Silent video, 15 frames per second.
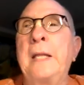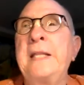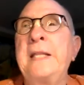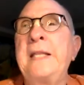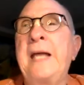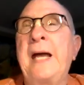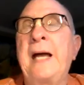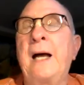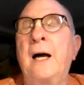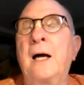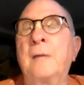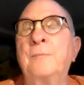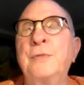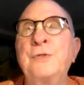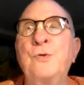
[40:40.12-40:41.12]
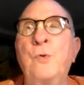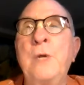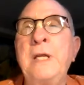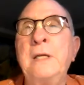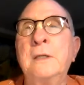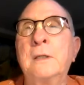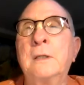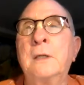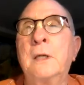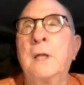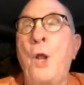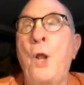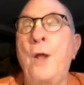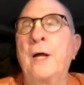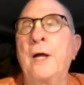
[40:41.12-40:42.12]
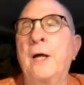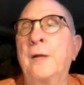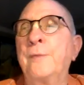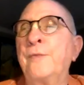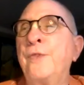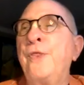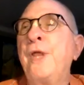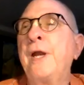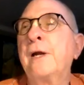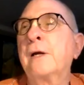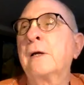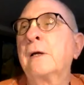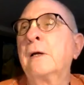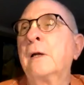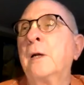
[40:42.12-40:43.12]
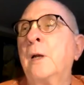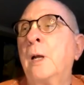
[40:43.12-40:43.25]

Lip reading: that between their